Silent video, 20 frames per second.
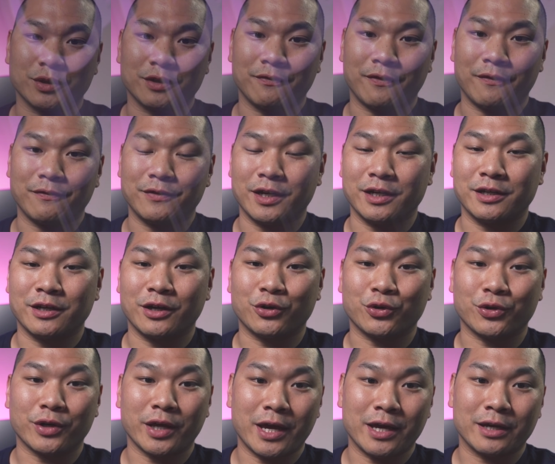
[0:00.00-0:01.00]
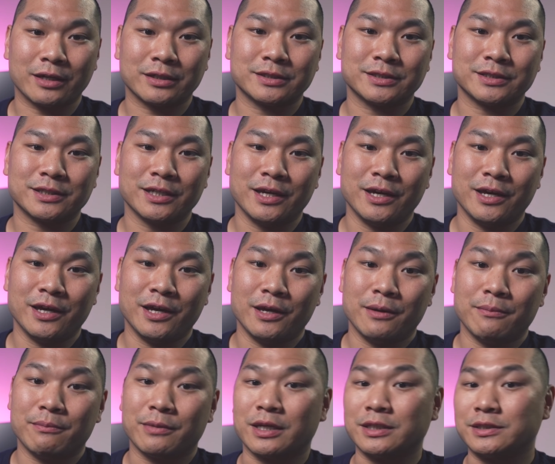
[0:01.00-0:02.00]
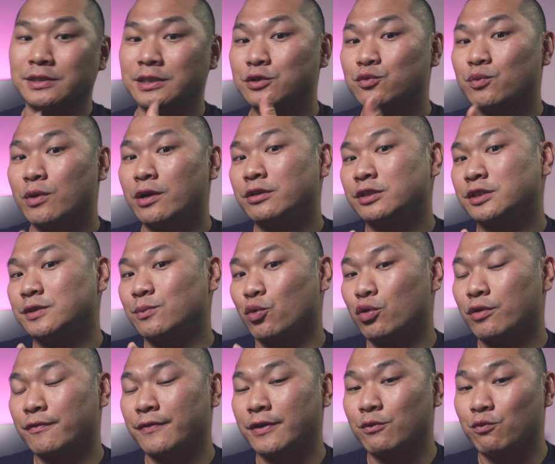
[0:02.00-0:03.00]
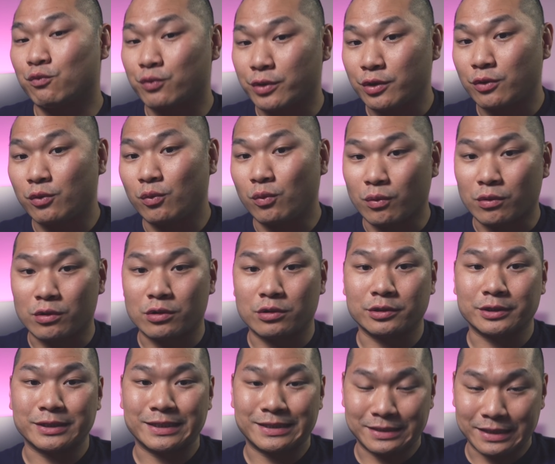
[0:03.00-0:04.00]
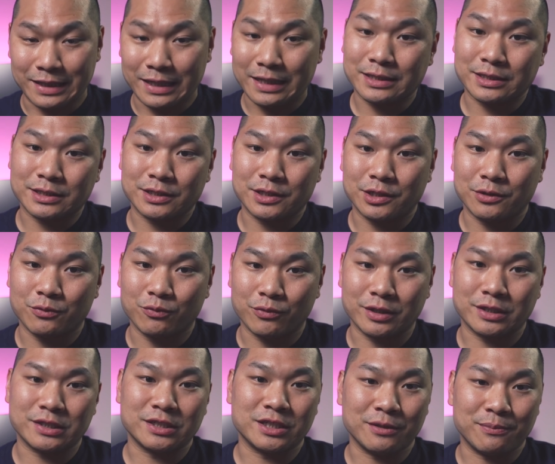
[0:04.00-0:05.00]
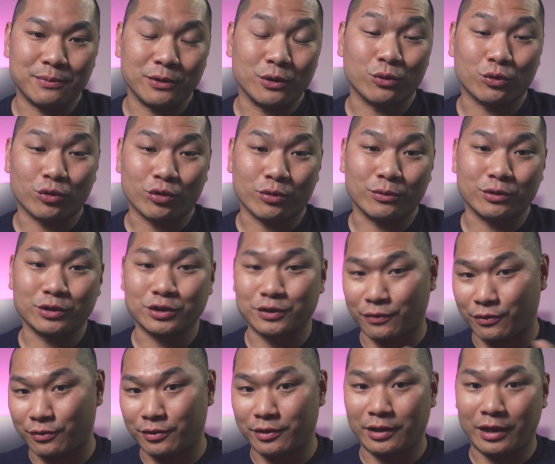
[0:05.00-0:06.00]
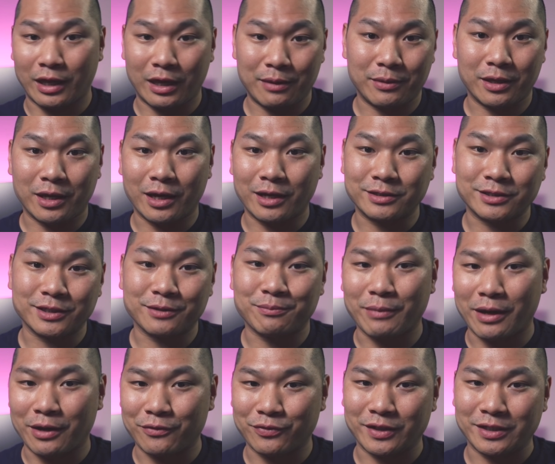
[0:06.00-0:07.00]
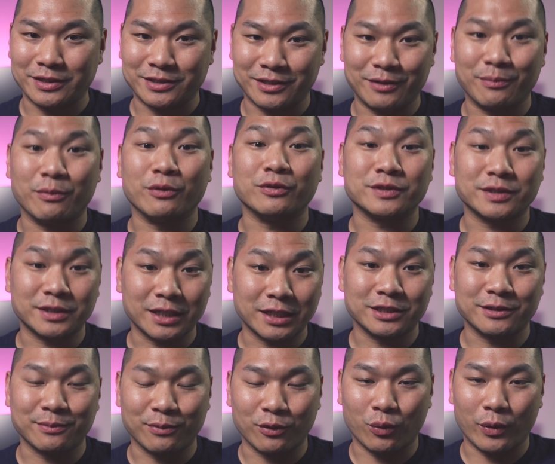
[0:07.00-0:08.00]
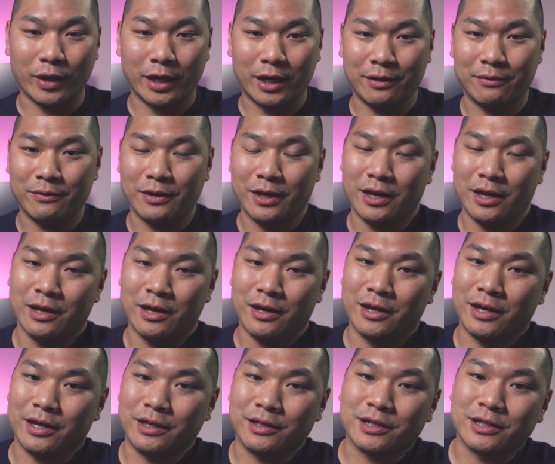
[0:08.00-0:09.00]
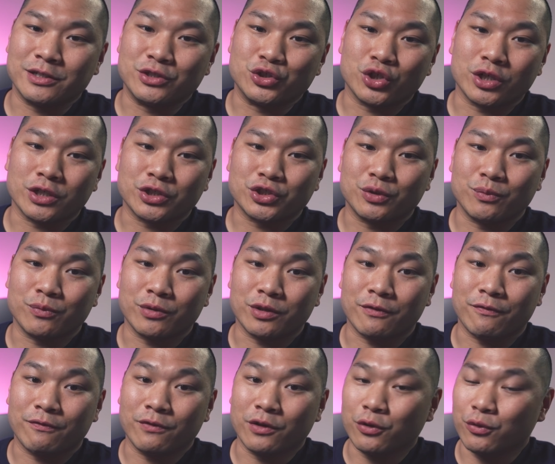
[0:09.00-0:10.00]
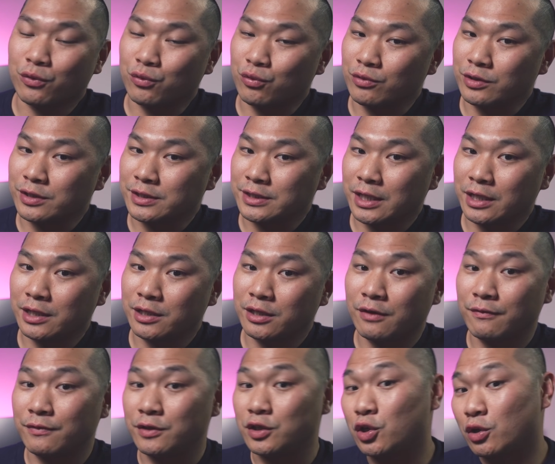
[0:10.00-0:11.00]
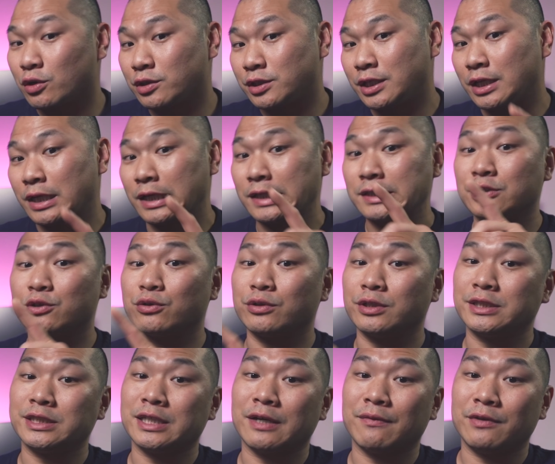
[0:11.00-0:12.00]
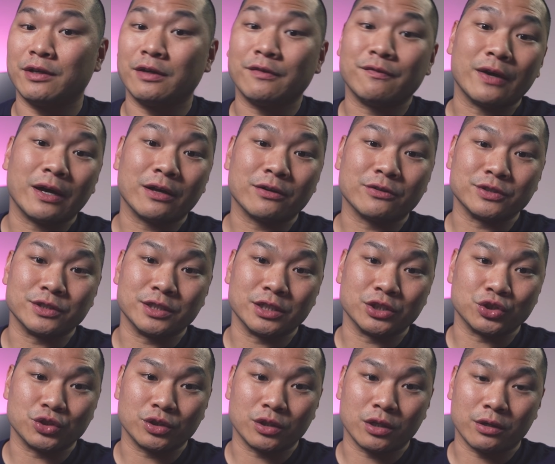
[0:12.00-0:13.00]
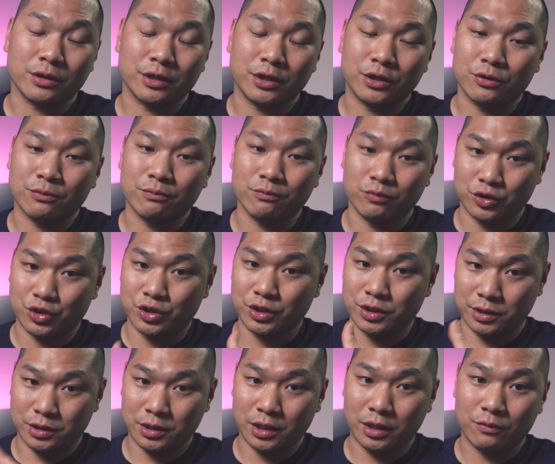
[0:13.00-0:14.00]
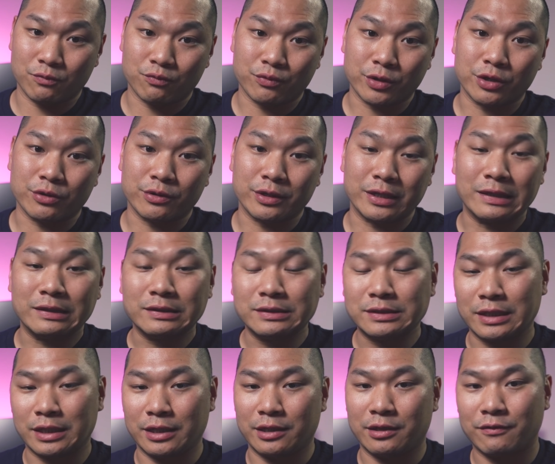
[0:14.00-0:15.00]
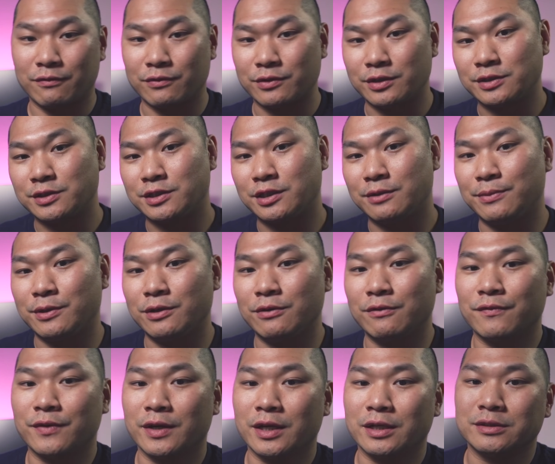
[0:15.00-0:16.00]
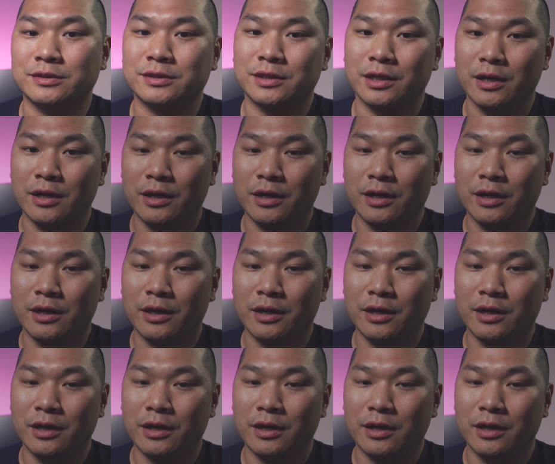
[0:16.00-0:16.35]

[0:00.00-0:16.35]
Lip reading: the 5800X. Because this round is more of a real-world test with CPU thermals for gaming, I did mount these in the most sensible way in conjunction with the flow-through design of the RTX 3070 Founders Edition card here, which is a rear intake for the CPU fans.